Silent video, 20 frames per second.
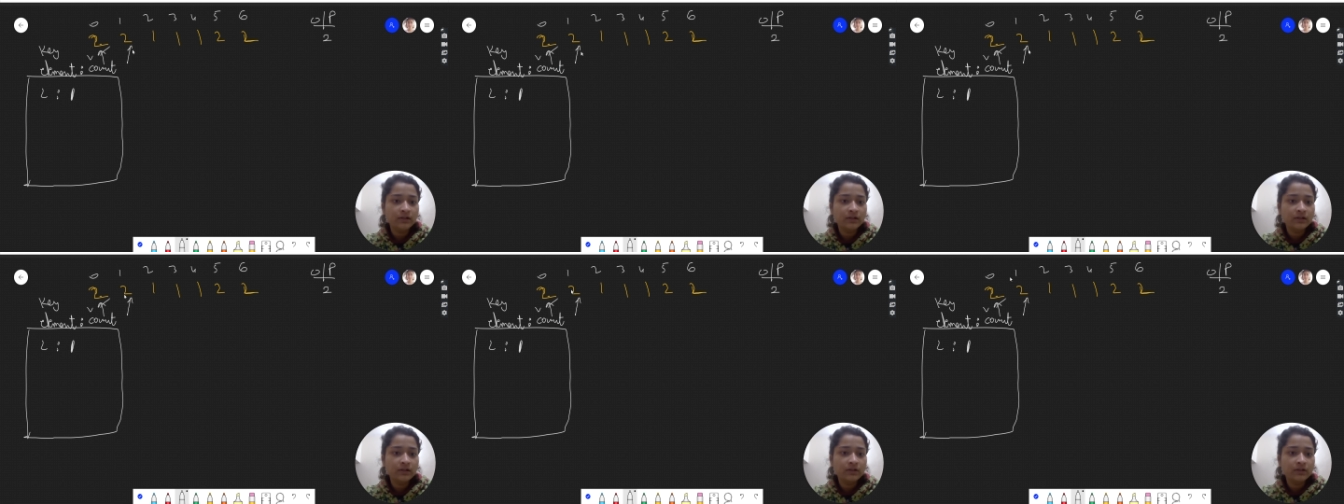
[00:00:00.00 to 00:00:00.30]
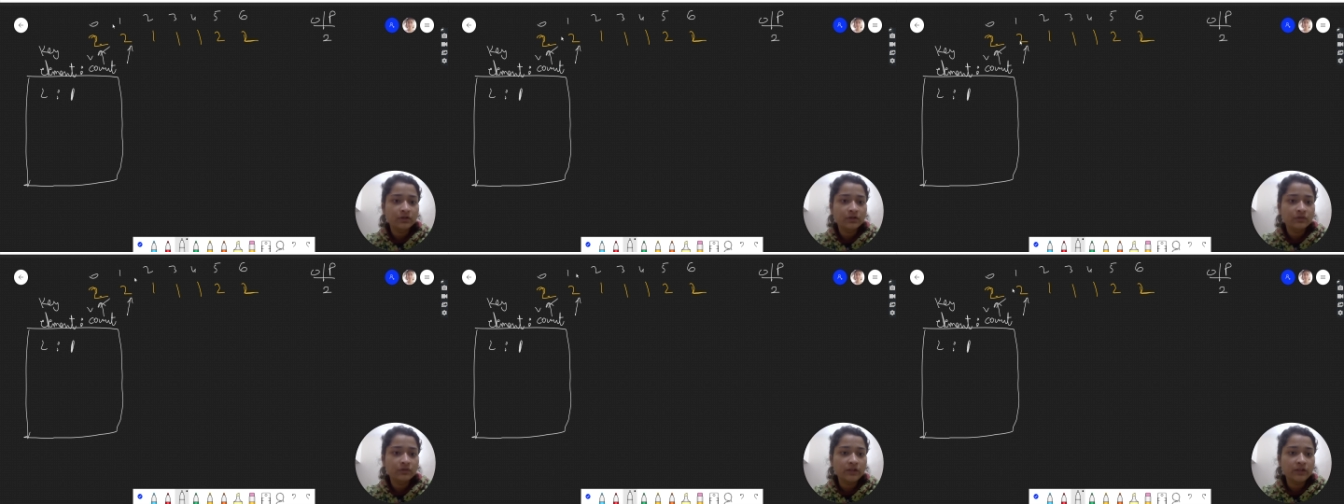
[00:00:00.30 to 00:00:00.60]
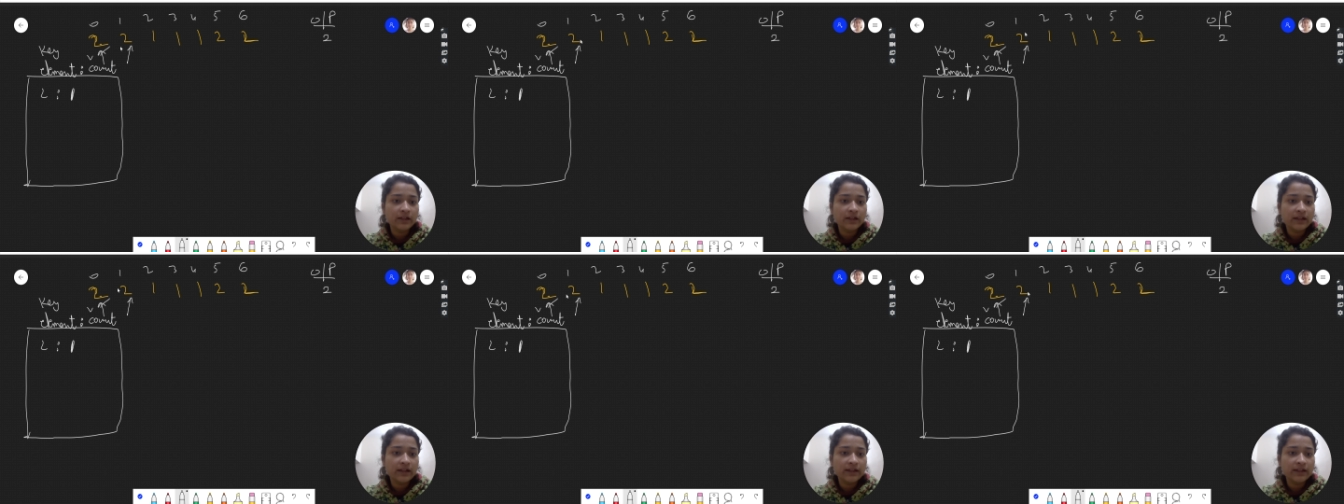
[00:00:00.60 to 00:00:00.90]
So we
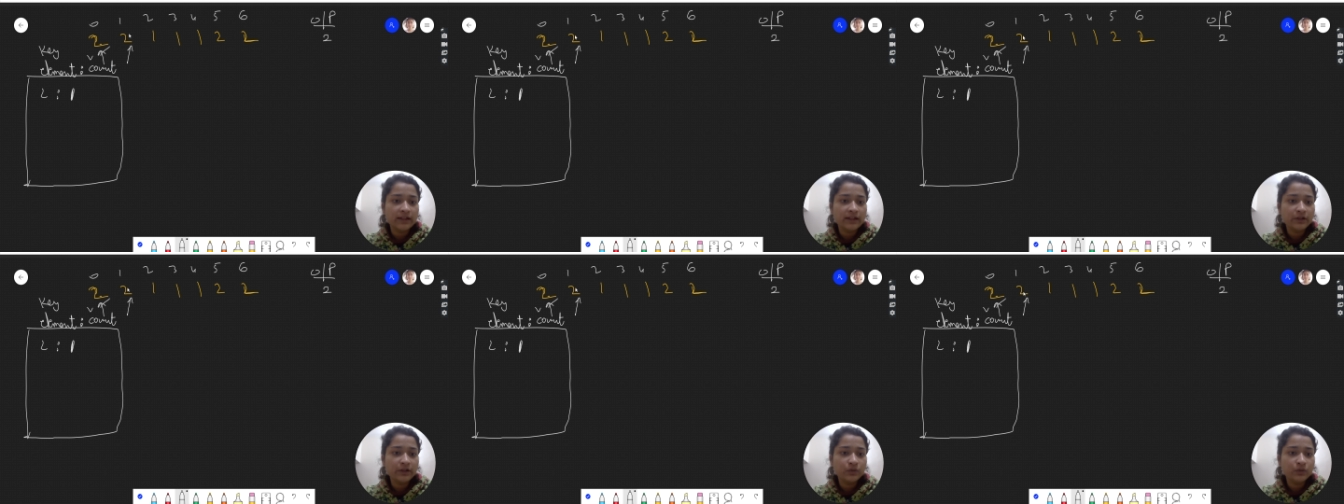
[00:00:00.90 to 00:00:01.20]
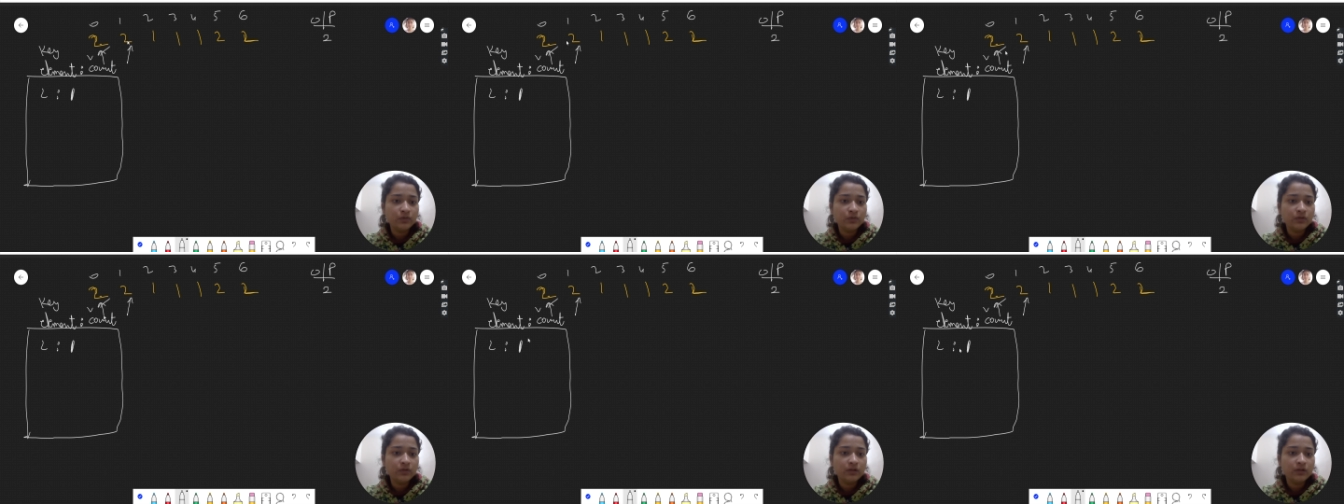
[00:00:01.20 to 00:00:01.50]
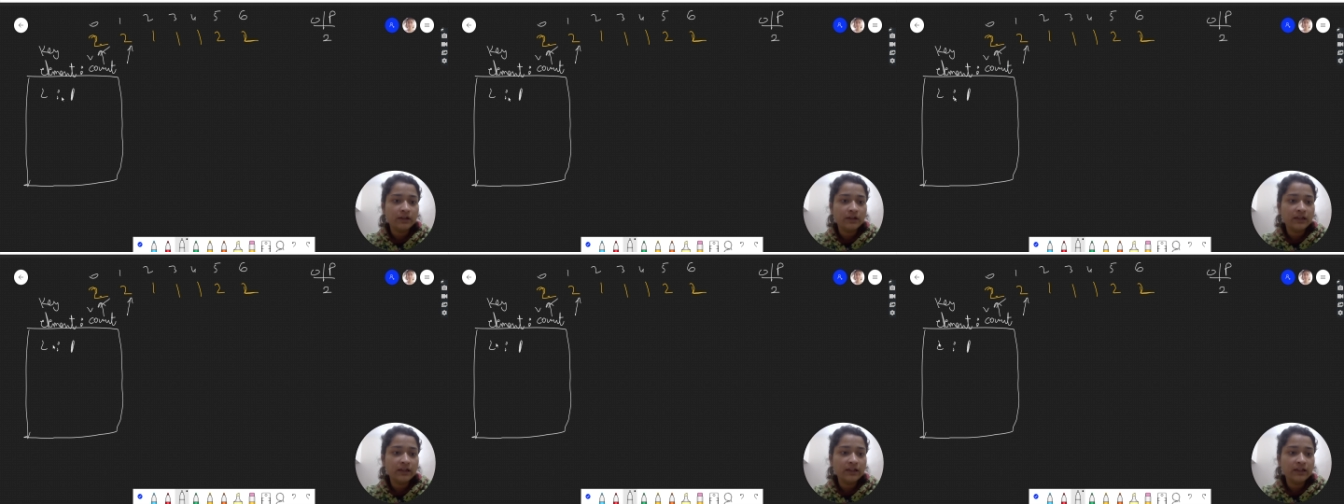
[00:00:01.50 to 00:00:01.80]
again get 2.
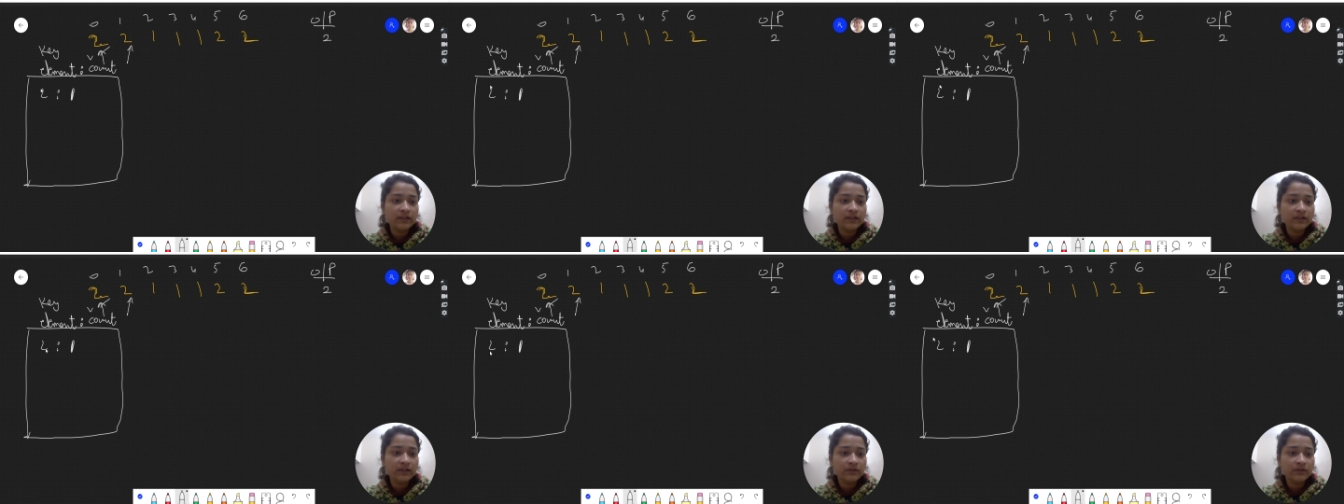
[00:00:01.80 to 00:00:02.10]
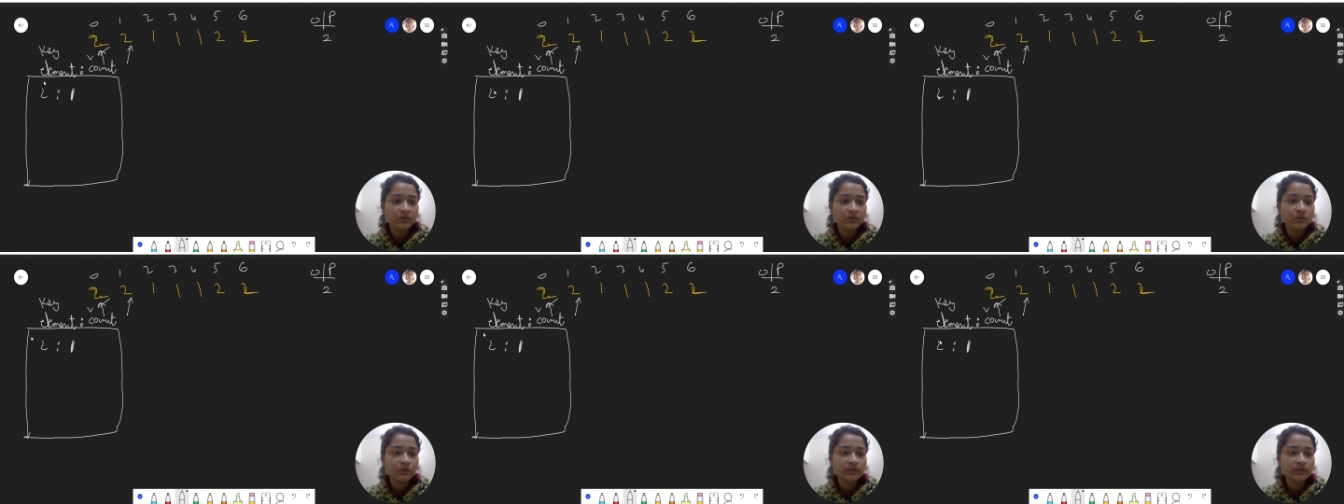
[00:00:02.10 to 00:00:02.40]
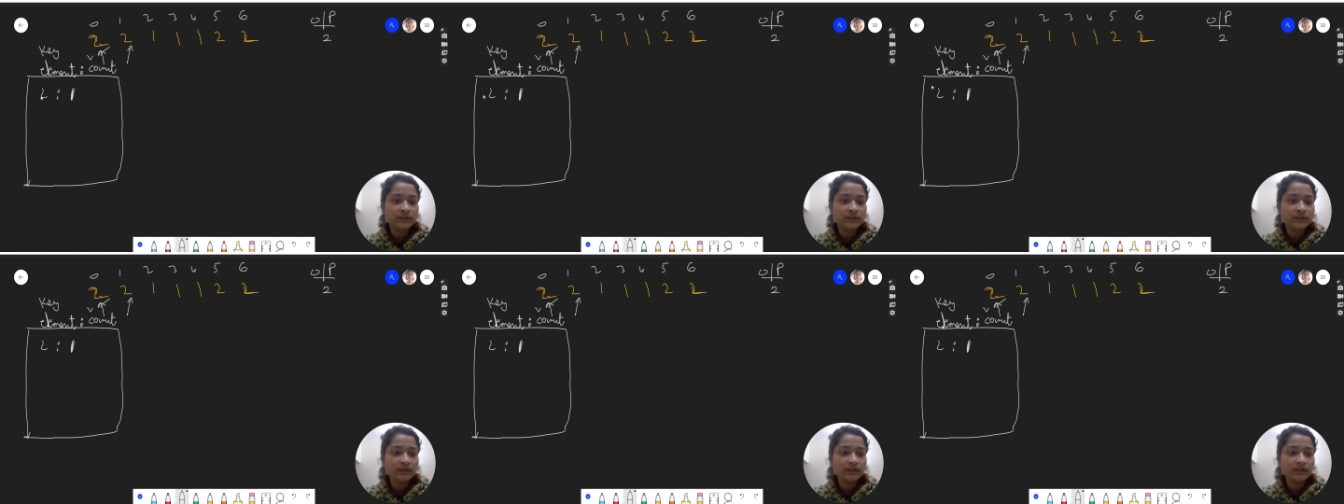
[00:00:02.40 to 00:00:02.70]
Again 2 is
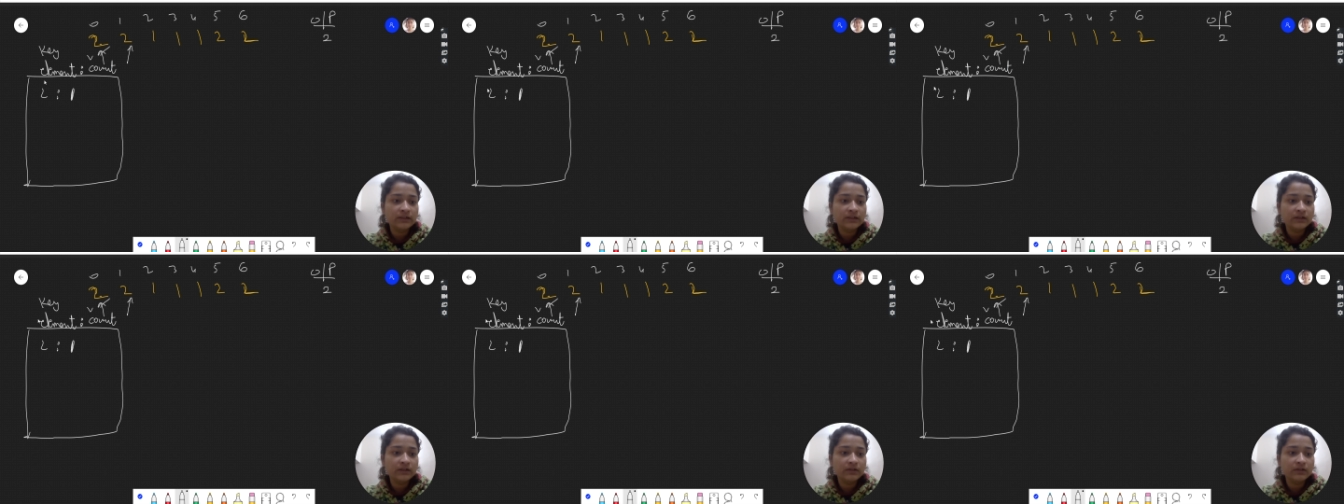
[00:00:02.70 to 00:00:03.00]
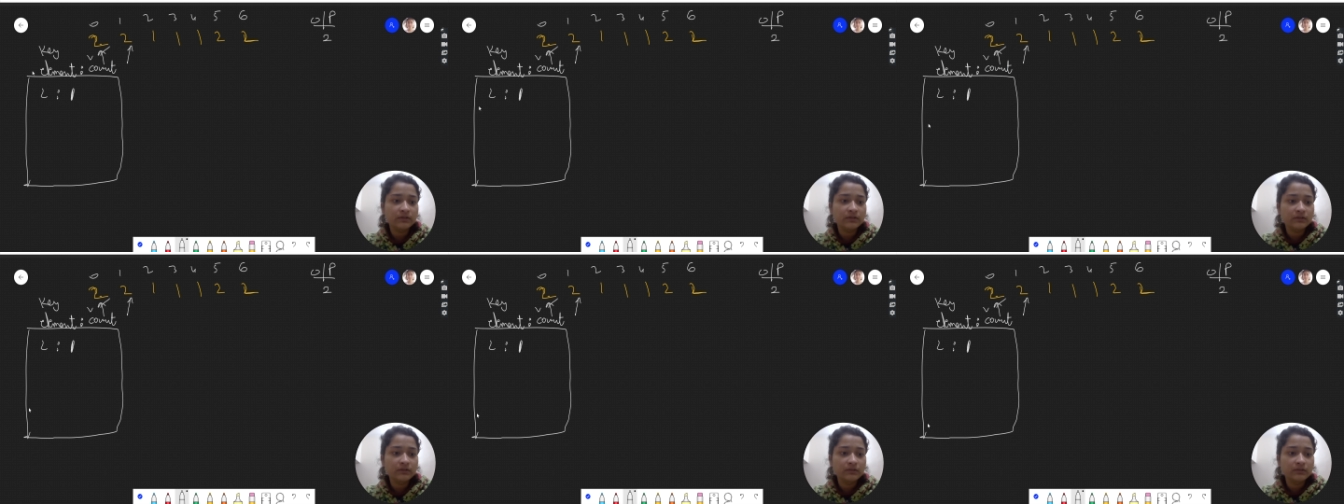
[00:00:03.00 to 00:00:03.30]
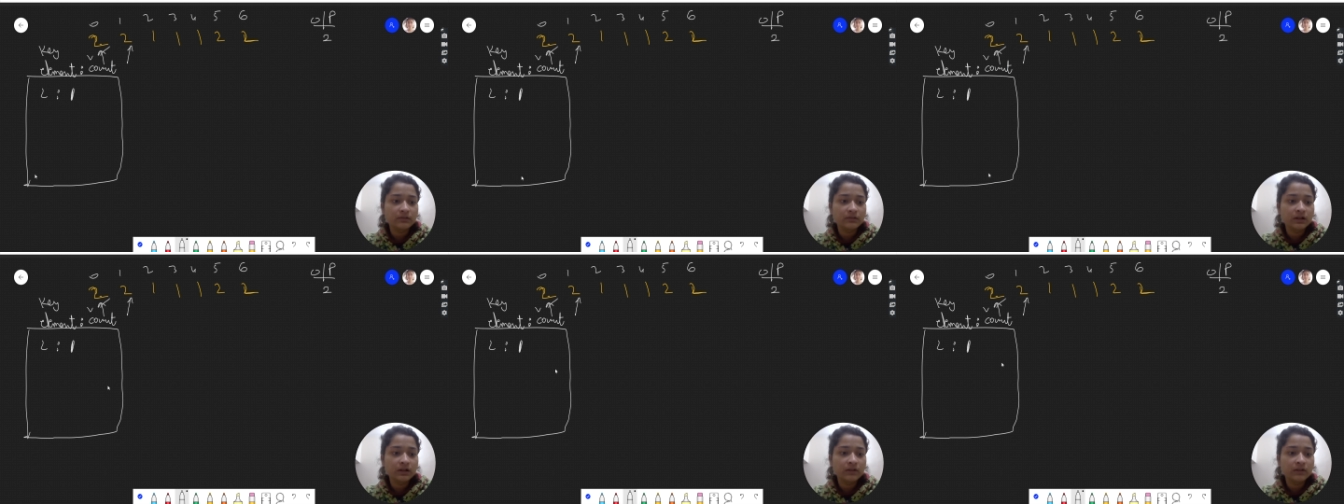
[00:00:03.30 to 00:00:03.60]
in
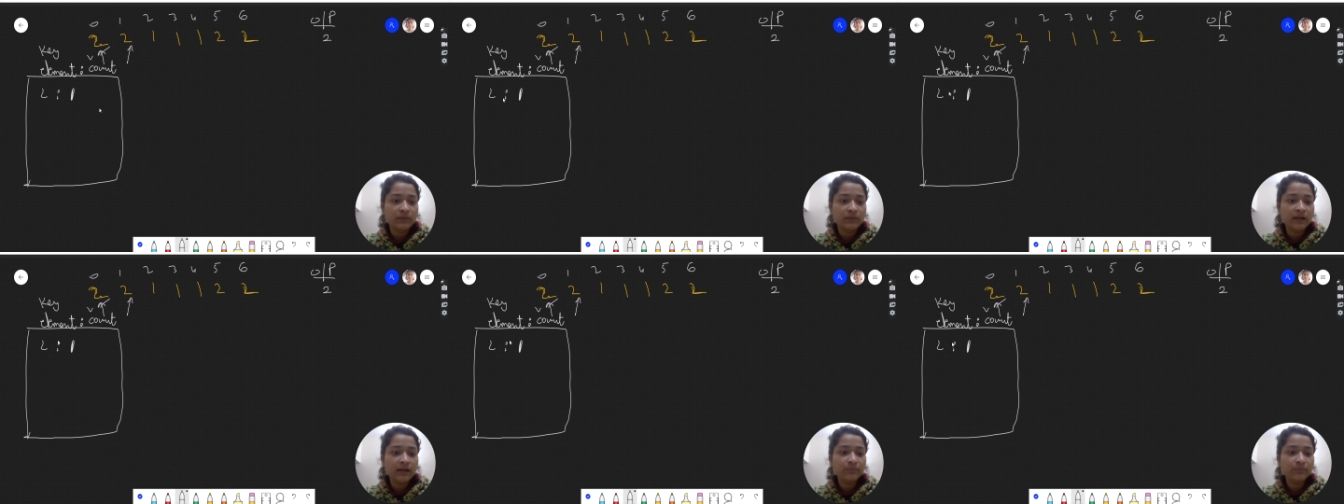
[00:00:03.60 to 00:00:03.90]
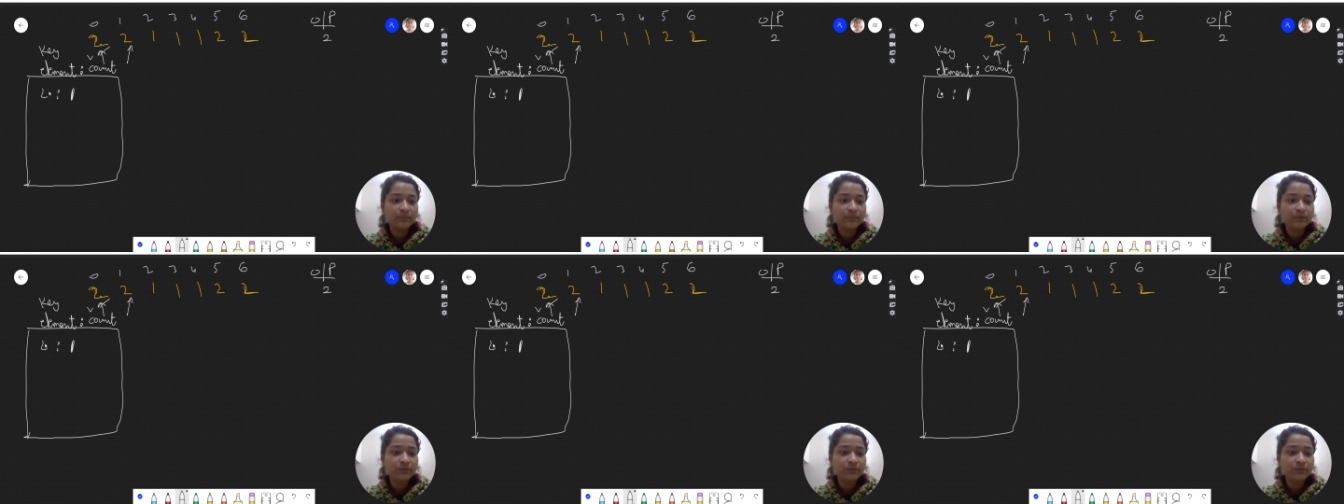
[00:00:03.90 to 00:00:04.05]
the map.